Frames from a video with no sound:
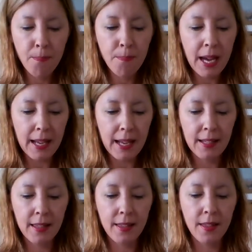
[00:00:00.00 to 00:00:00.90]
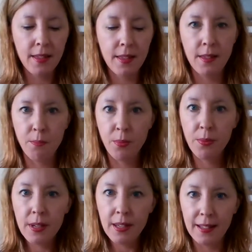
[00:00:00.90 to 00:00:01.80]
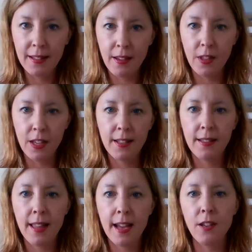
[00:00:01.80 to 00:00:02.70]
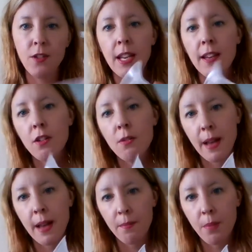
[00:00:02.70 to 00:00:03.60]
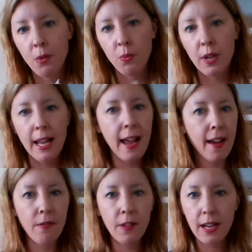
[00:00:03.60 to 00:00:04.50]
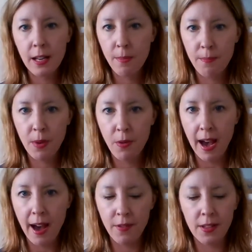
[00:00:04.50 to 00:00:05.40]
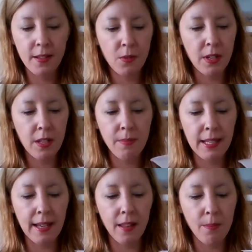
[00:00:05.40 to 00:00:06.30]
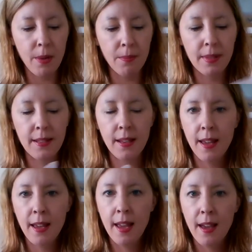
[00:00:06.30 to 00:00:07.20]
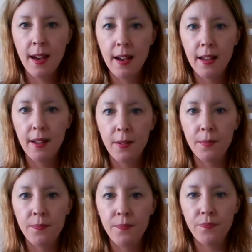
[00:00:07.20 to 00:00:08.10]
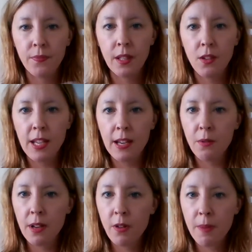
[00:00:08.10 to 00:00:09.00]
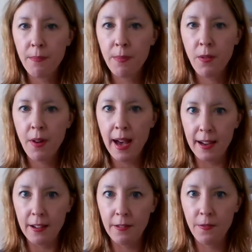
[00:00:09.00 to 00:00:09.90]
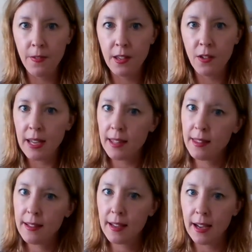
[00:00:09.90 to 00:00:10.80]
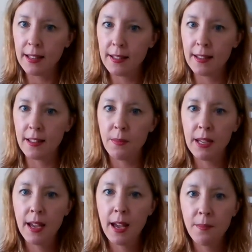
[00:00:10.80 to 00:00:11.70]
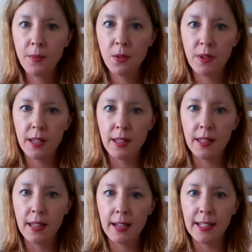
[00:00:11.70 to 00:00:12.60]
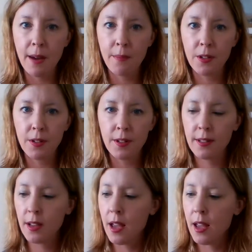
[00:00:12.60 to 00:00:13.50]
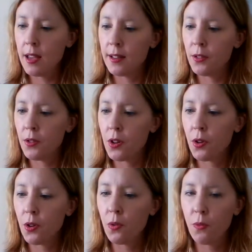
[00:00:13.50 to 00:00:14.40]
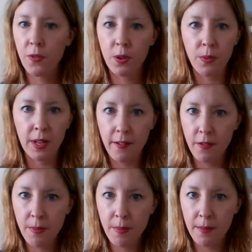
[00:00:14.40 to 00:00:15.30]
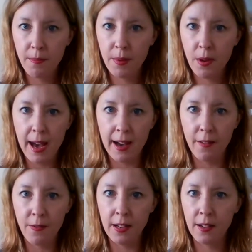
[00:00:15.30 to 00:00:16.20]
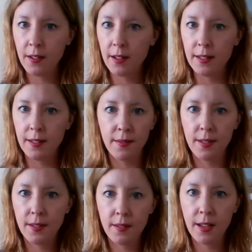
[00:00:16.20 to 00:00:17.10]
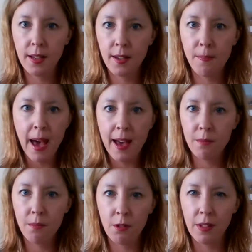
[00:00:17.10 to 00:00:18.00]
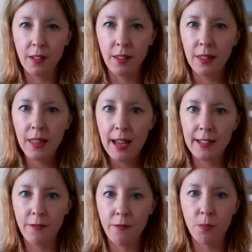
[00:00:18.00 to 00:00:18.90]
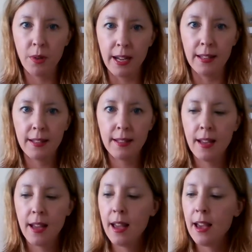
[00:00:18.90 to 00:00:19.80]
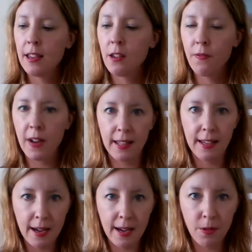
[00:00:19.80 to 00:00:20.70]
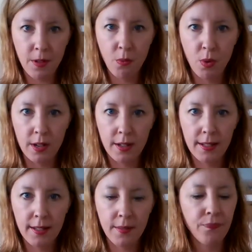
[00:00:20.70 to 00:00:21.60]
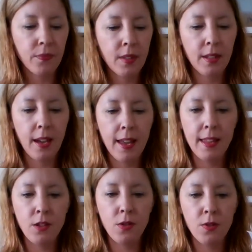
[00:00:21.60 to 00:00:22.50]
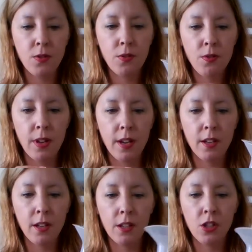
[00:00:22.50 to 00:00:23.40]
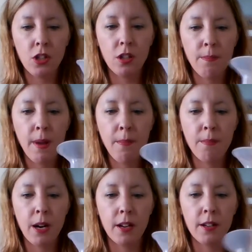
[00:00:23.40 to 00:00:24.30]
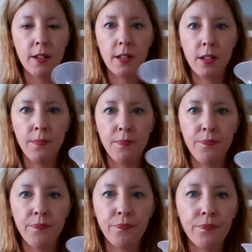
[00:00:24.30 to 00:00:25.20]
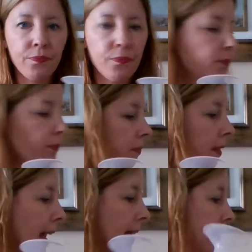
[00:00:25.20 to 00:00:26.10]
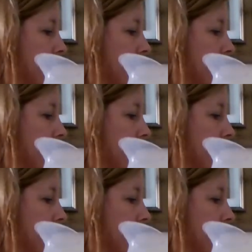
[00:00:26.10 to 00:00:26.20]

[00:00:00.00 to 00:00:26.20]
But the brilliance of this is that you take your pump, whatever kind of pump you have. This is one of the Medela pumps. Um, you take whatever pump you have, you get this Kiinde system, and it comes with adapters. So for whatever pump you have, and it, it's compatible with a lot of different brands, you find the adapter that works, and then you screw it onto your pump part. And